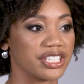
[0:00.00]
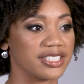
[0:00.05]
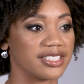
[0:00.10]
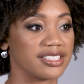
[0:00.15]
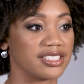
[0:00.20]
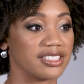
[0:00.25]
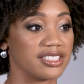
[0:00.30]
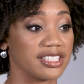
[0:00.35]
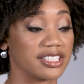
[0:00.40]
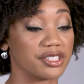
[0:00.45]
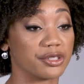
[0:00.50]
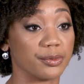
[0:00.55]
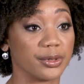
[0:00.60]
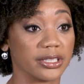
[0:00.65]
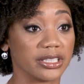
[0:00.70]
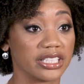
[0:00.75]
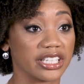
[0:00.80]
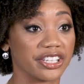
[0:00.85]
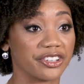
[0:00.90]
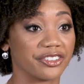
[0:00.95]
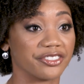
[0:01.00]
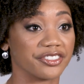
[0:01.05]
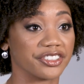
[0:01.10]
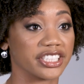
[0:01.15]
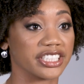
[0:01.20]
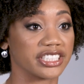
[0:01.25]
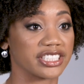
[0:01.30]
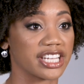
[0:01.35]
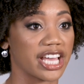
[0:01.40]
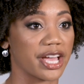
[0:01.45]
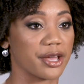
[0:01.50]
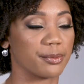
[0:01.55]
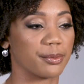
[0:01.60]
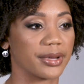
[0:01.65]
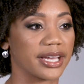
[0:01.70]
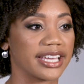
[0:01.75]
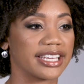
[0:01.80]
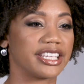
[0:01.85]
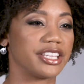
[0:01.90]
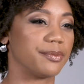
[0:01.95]
his disability over time
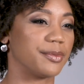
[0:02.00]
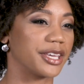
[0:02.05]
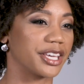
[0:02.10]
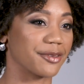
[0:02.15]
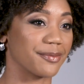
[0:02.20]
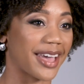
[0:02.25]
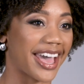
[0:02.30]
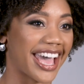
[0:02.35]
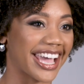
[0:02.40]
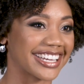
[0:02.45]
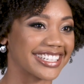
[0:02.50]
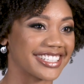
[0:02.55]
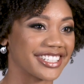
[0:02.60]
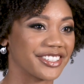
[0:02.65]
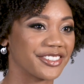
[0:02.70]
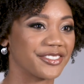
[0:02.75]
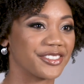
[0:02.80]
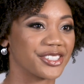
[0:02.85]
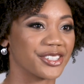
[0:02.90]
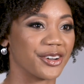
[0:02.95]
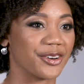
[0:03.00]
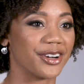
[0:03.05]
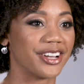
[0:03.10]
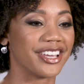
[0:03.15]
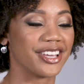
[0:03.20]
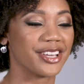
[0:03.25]
by keeping him active. So